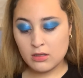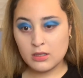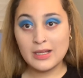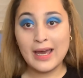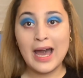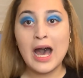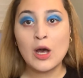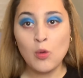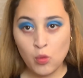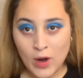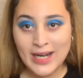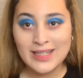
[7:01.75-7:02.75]
like a
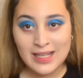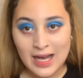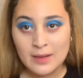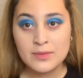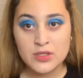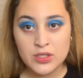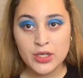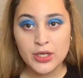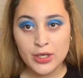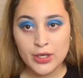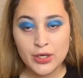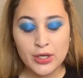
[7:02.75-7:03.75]
red lobster,
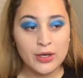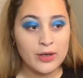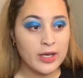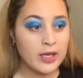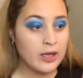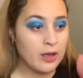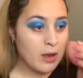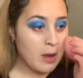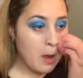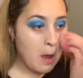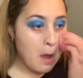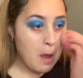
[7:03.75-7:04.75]
okay?
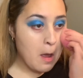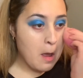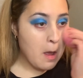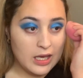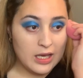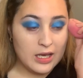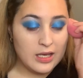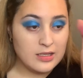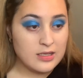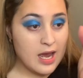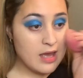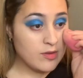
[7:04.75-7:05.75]
And
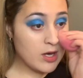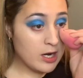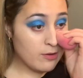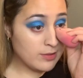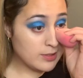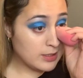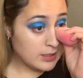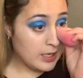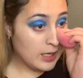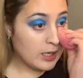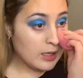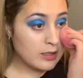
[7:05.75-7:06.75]
I thought I was
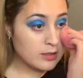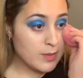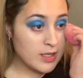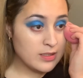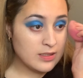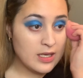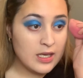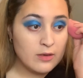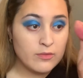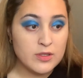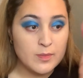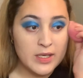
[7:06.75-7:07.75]
slick because my skin
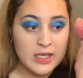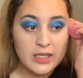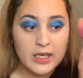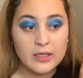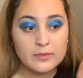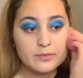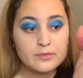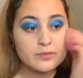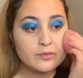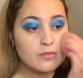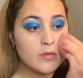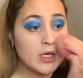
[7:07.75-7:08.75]
was peeling.
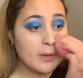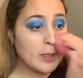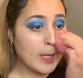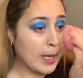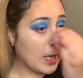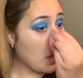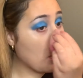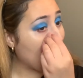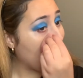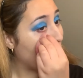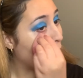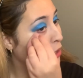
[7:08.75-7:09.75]
And I'm like,
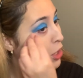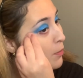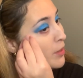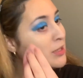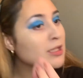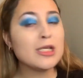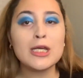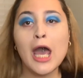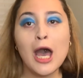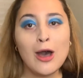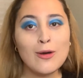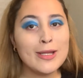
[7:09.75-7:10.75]
okay, nobody's gonna
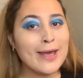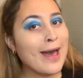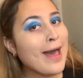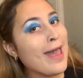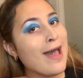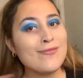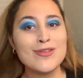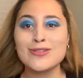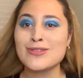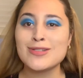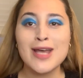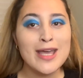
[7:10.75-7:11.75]
know. Like I have this
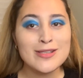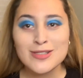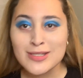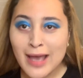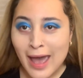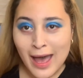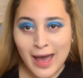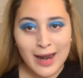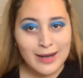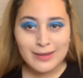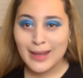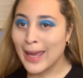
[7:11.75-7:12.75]
nice
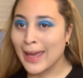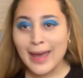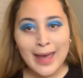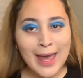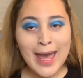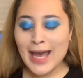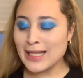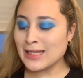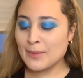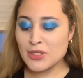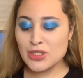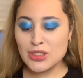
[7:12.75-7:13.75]
tan, like let me
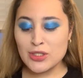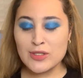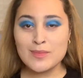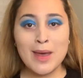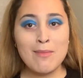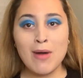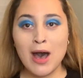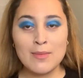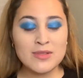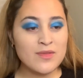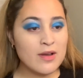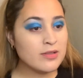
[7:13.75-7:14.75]
just use my mom's
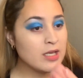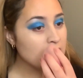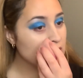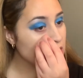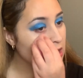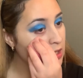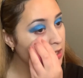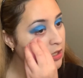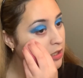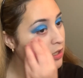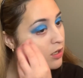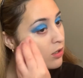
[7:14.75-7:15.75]
foundation, you
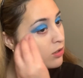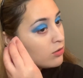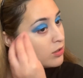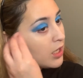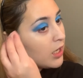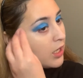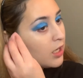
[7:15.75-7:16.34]
know, like